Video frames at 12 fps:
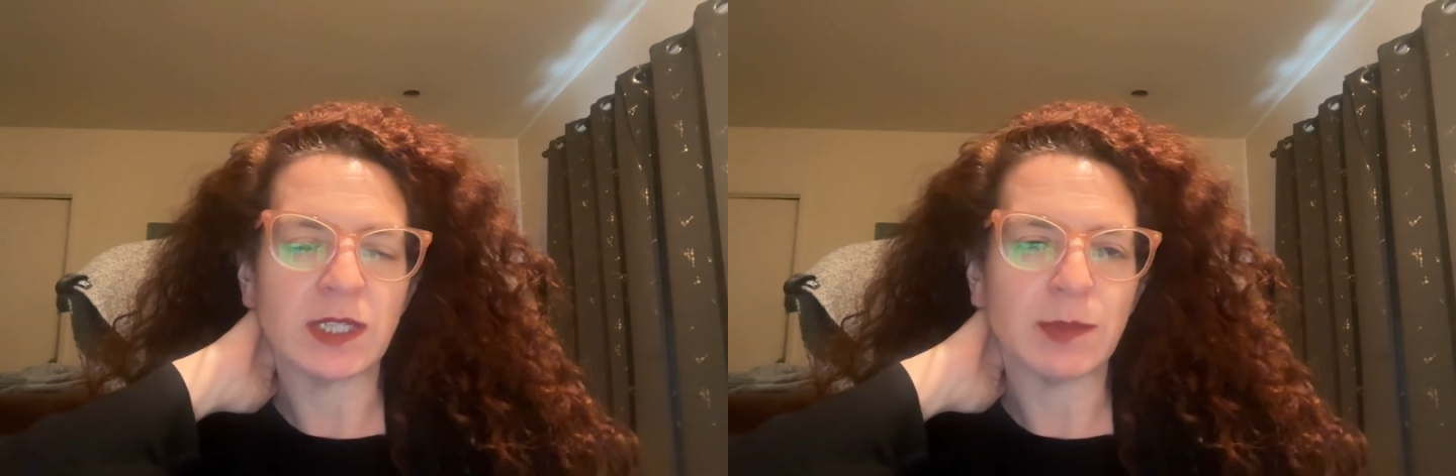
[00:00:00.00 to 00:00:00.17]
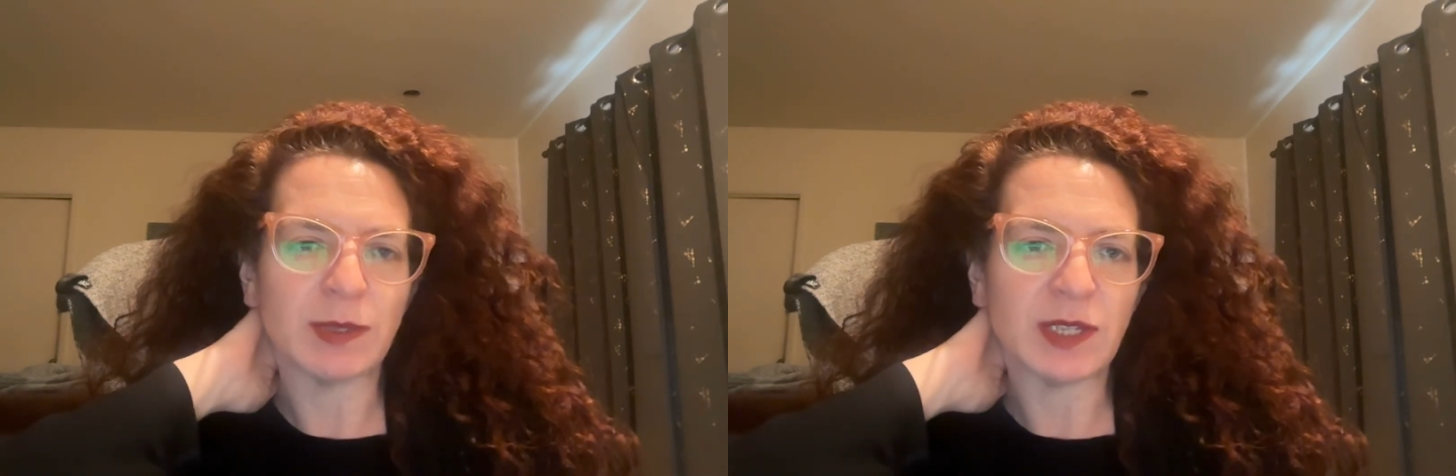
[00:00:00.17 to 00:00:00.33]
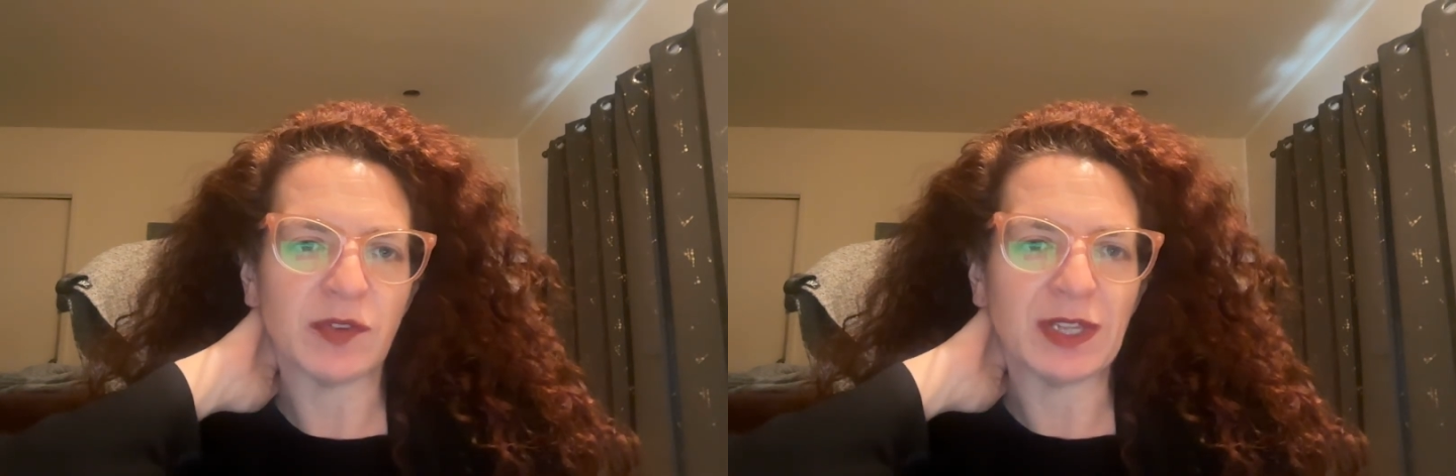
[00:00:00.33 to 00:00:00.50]
and
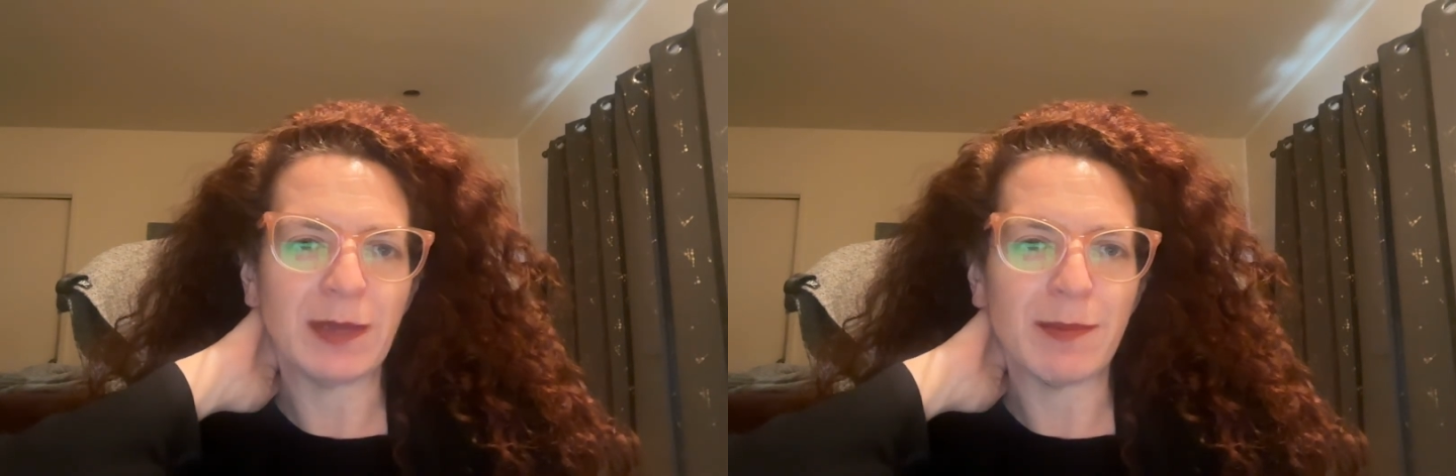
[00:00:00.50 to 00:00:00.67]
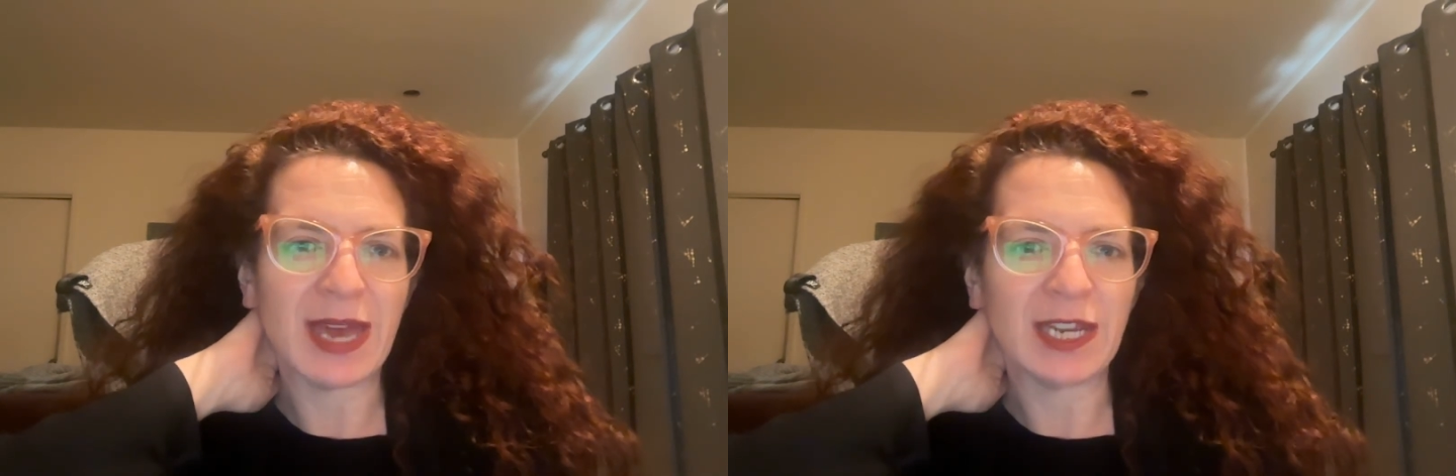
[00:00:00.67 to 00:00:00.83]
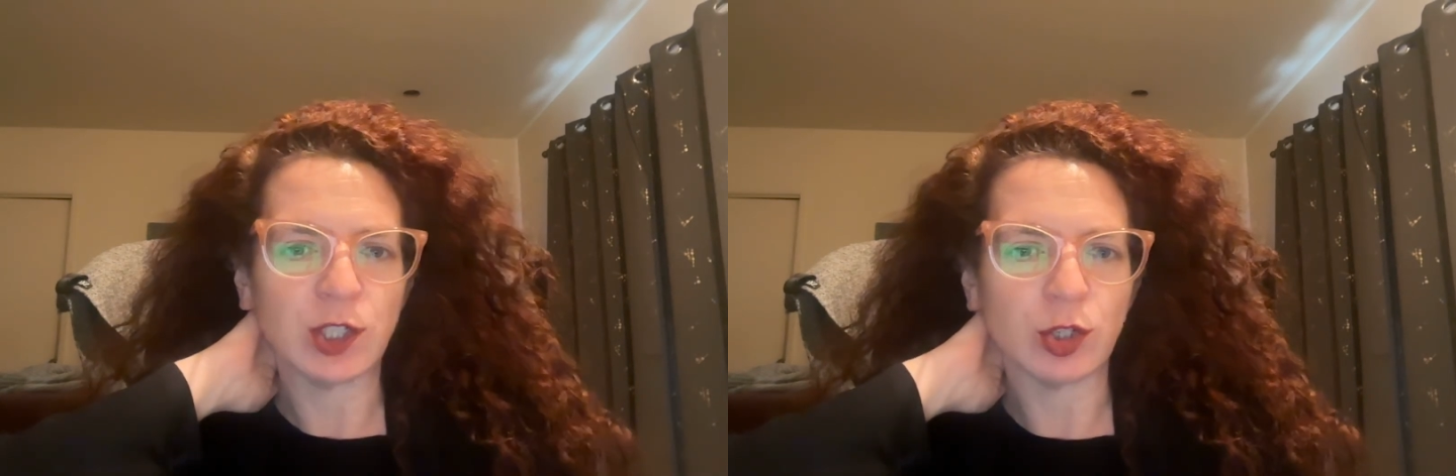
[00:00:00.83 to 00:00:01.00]
specifically
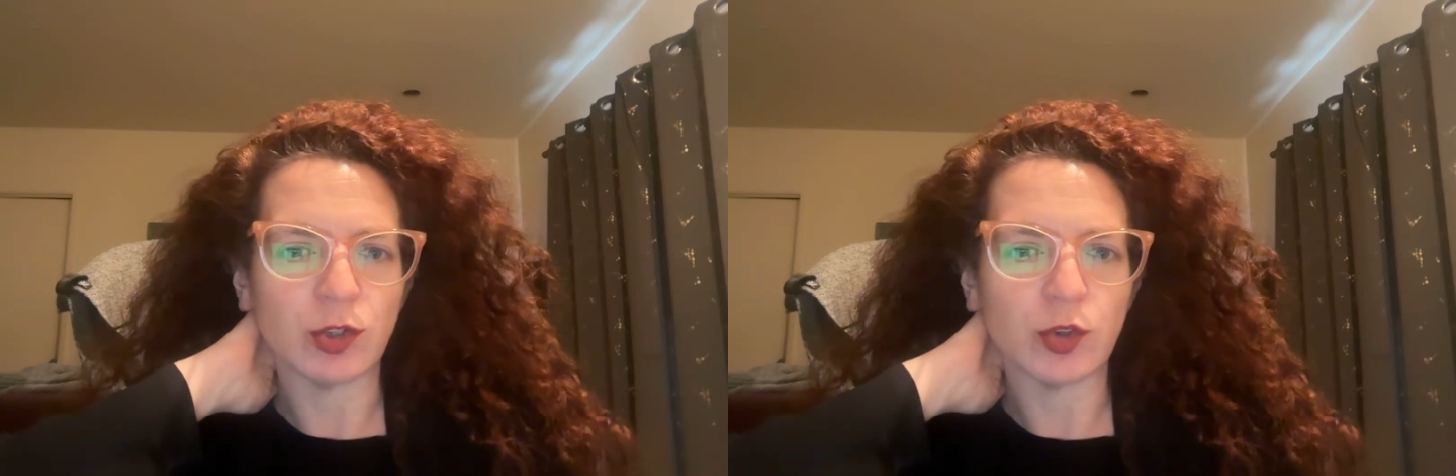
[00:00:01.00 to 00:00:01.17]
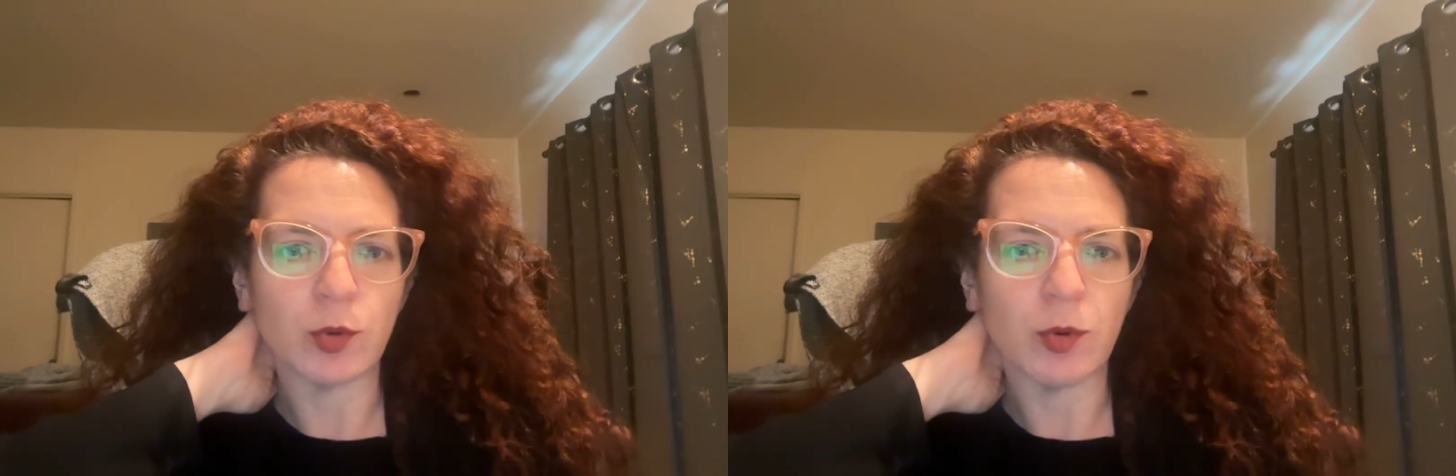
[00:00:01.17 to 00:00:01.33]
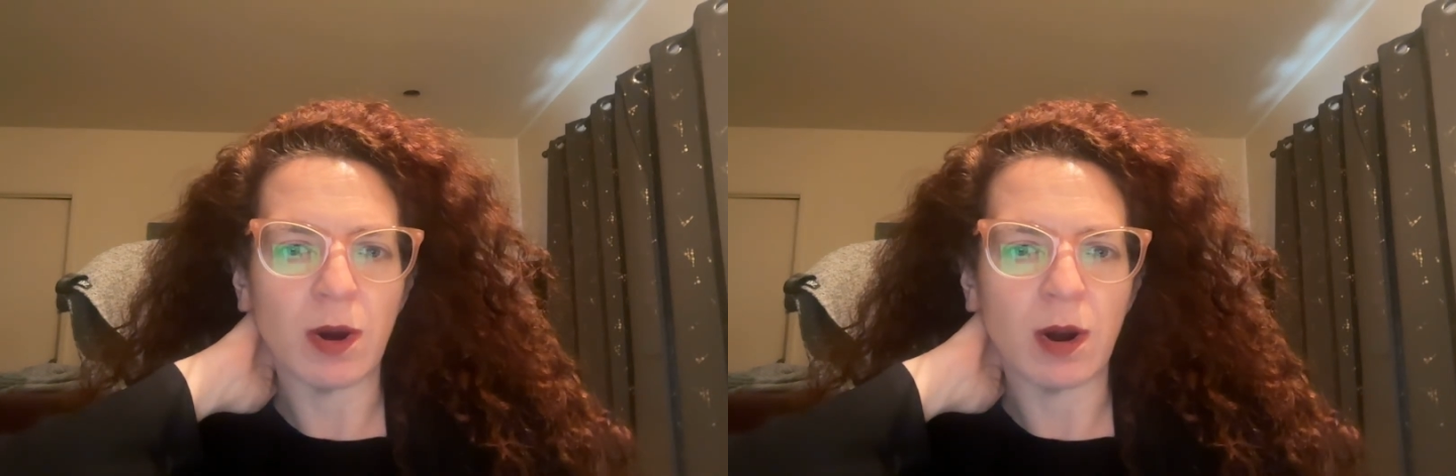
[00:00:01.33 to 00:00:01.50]
managers
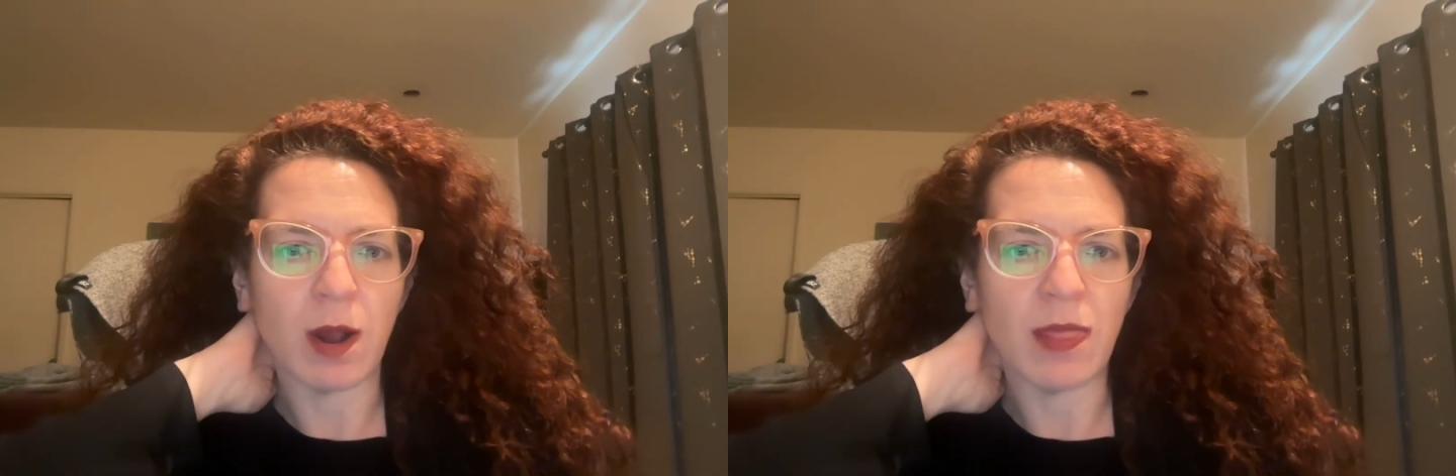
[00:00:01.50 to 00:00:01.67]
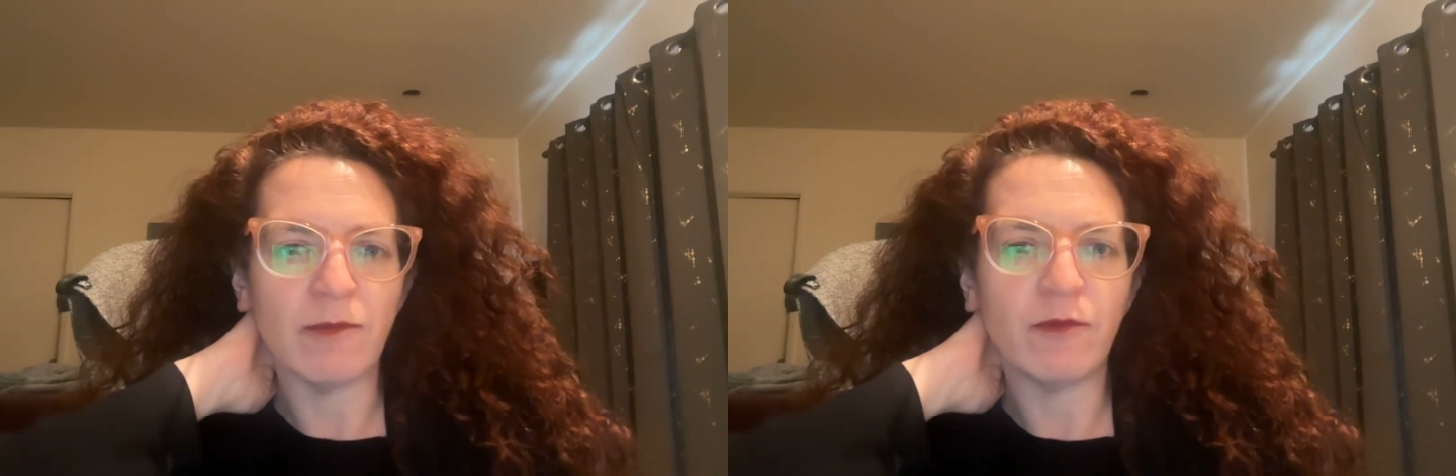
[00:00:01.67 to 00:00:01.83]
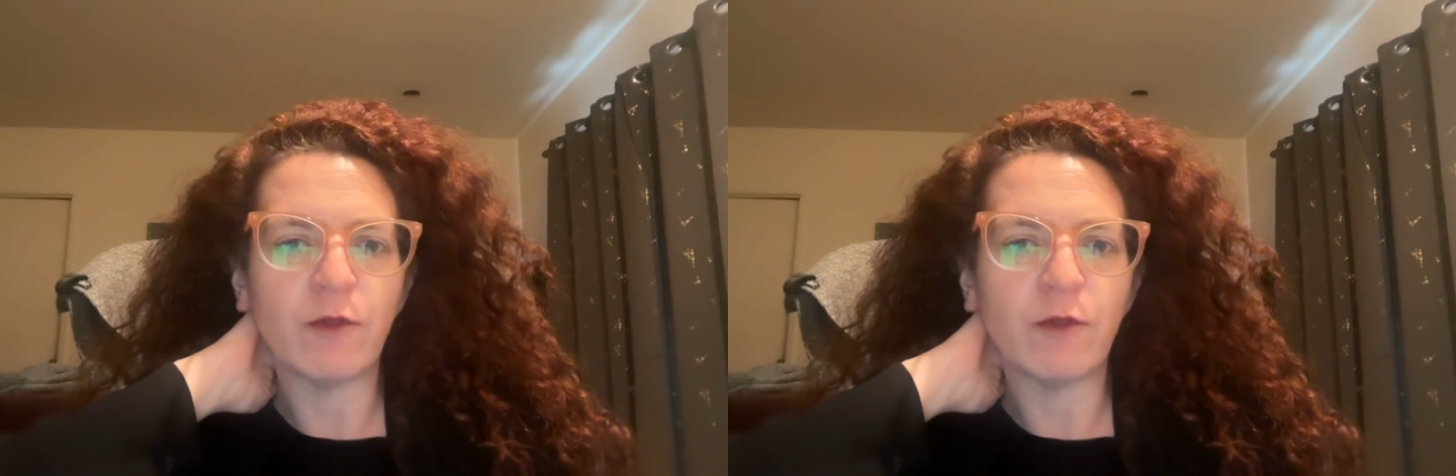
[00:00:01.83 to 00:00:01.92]
who are on the